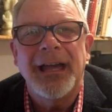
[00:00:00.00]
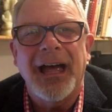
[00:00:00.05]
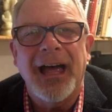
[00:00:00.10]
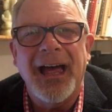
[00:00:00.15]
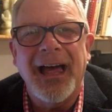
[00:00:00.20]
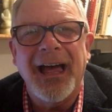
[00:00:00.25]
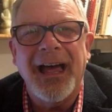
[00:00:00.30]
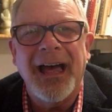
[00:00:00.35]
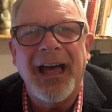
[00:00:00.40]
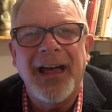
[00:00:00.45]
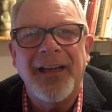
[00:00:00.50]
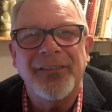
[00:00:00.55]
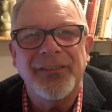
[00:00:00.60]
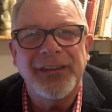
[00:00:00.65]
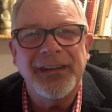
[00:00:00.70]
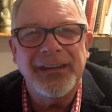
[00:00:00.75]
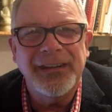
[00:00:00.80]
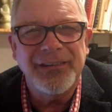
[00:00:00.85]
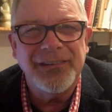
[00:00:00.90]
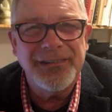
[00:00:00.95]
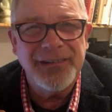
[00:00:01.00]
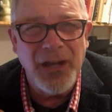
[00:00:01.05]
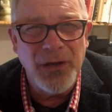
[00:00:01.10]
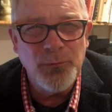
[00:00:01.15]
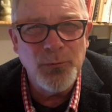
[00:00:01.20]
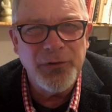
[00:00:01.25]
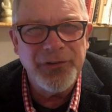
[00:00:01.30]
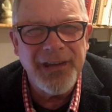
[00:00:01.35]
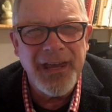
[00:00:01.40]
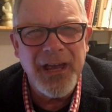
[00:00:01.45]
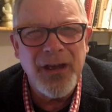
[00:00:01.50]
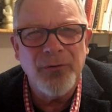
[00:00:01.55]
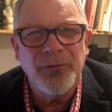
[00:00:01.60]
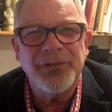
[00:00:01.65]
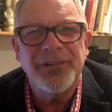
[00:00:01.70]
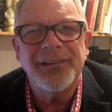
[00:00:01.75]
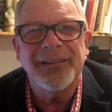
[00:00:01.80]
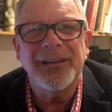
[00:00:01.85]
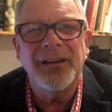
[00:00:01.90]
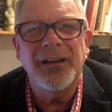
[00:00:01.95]
The sun was
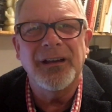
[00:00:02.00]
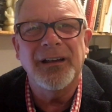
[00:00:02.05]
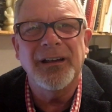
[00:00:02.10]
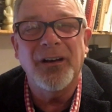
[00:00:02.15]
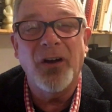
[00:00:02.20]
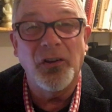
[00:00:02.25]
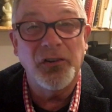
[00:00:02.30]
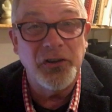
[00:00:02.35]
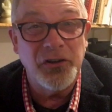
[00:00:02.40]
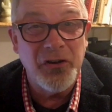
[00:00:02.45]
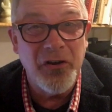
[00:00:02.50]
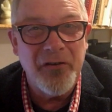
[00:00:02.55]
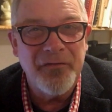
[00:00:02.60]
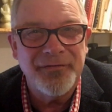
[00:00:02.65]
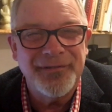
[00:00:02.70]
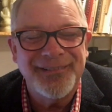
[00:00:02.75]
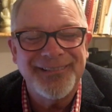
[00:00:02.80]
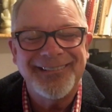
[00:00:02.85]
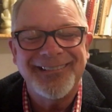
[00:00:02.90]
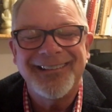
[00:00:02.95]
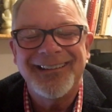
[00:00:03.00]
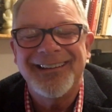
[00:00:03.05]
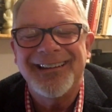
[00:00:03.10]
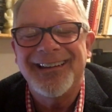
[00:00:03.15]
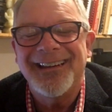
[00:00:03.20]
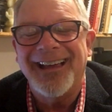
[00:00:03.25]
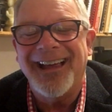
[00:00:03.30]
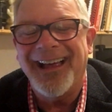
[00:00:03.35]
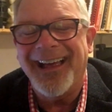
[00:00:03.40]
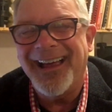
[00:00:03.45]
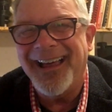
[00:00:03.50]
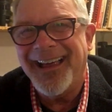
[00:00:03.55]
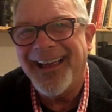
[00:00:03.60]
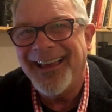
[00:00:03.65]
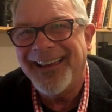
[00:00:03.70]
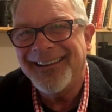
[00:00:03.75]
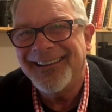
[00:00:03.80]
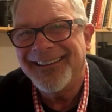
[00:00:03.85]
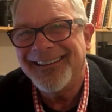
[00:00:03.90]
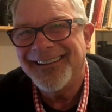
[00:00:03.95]
out on and off,
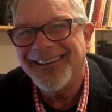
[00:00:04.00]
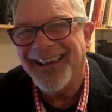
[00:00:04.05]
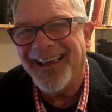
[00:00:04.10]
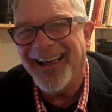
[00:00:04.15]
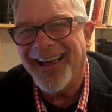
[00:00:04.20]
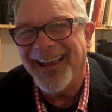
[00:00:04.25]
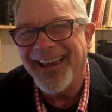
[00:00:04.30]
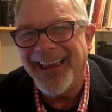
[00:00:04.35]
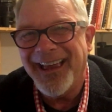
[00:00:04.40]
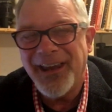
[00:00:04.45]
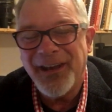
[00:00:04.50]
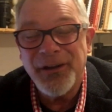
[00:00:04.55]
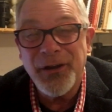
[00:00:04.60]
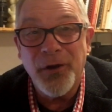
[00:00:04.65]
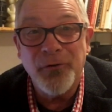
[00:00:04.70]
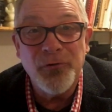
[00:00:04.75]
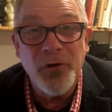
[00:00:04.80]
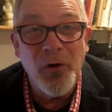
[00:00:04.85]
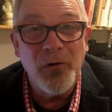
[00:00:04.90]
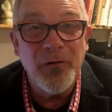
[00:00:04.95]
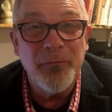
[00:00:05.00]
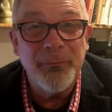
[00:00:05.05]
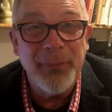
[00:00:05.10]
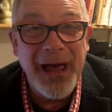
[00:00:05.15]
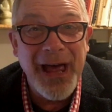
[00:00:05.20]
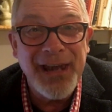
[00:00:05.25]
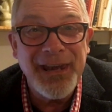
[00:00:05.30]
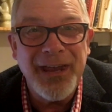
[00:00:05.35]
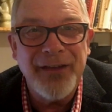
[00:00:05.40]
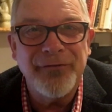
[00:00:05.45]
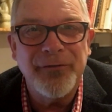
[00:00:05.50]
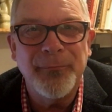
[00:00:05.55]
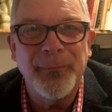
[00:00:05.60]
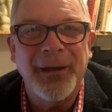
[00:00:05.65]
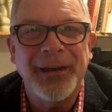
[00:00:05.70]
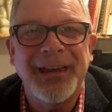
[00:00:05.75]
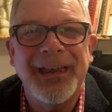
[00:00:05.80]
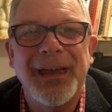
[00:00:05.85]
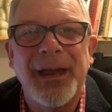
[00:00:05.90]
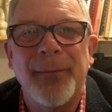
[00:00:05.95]
and I had a roll of Pan F in my
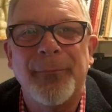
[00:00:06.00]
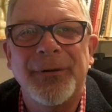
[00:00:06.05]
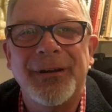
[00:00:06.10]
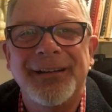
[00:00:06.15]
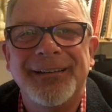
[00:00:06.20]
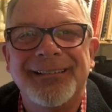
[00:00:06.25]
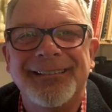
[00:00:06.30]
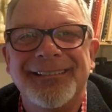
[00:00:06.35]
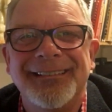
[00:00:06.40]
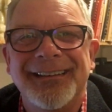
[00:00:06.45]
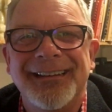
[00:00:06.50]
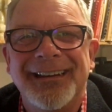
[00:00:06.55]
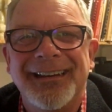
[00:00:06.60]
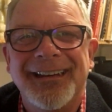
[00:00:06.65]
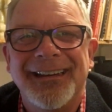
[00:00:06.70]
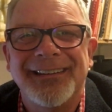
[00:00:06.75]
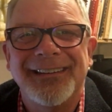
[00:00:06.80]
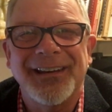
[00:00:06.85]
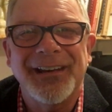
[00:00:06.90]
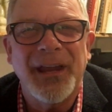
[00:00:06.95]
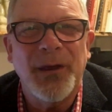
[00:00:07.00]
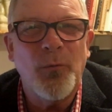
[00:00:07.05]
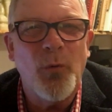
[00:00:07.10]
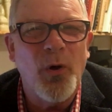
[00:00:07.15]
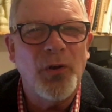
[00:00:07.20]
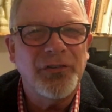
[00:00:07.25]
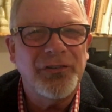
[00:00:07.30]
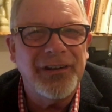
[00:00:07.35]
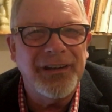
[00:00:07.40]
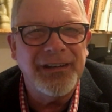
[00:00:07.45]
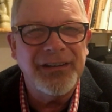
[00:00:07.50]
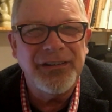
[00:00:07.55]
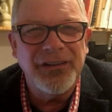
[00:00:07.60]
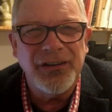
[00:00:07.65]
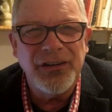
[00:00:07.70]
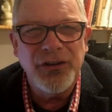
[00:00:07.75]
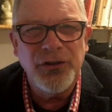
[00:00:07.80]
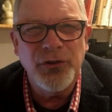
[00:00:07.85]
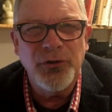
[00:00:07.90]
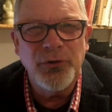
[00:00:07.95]
camera that I wanted to
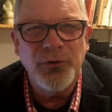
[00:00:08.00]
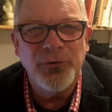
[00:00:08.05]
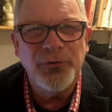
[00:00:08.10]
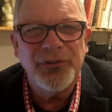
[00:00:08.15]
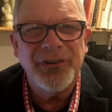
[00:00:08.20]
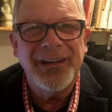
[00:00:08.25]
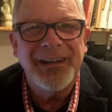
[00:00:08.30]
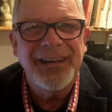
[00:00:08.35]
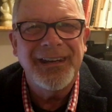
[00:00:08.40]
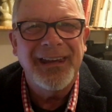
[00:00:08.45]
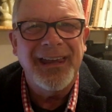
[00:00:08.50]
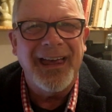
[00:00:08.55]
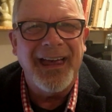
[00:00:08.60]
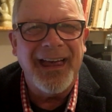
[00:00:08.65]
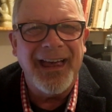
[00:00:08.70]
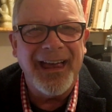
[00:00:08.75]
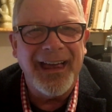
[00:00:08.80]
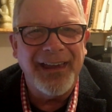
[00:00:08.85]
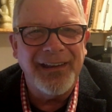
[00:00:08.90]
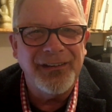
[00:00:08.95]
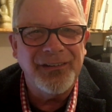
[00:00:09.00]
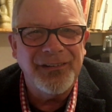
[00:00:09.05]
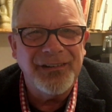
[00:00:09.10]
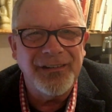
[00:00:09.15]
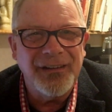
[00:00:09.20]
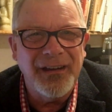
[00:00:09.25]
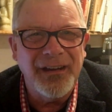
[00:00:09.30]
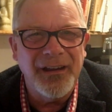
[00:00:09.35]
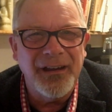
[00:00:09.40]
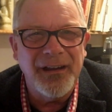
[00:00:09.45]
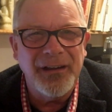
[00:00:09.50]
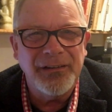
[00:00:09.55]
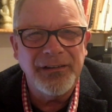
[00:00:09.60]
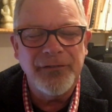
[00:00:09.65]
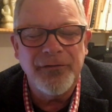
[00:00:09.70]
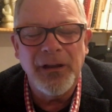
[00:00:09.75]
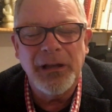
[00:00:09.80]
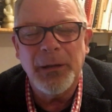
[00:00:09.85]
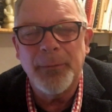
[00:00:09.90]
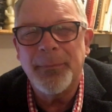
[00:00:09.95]
use and
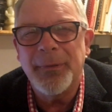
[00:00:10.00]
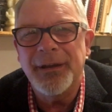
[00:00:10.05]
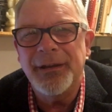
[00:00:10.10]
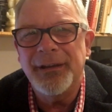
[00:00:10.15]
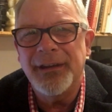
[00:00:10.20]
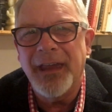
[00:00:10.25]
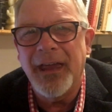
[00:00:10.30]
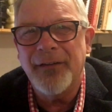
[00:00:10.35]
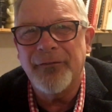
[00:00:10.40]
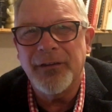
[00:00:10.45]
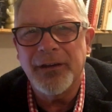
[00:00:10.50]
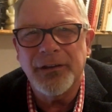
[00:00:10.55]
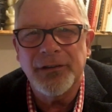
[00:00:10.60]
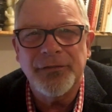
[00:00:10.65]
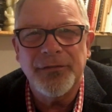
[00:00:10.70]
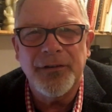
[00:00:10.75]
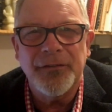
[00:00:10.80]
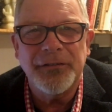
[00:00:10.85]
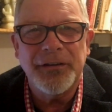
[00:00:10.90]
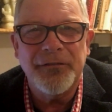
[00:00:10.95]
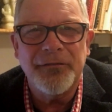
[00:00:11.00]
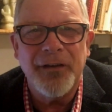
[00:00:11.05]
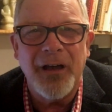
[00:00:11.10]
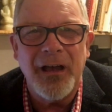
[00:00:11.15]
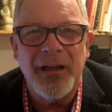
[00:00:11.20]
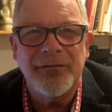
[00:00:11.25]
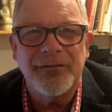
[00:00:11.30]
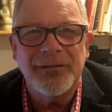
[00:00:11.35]
develop in FX55.